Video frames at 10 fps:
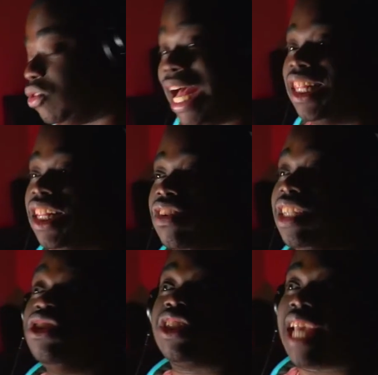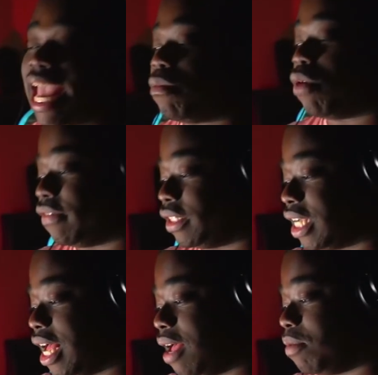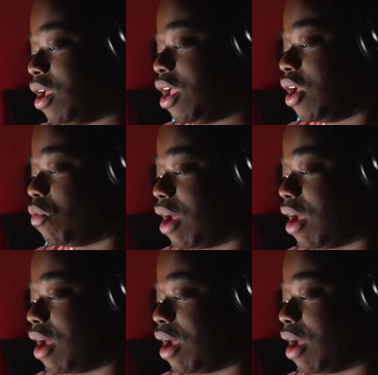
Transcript: literally just came off a job where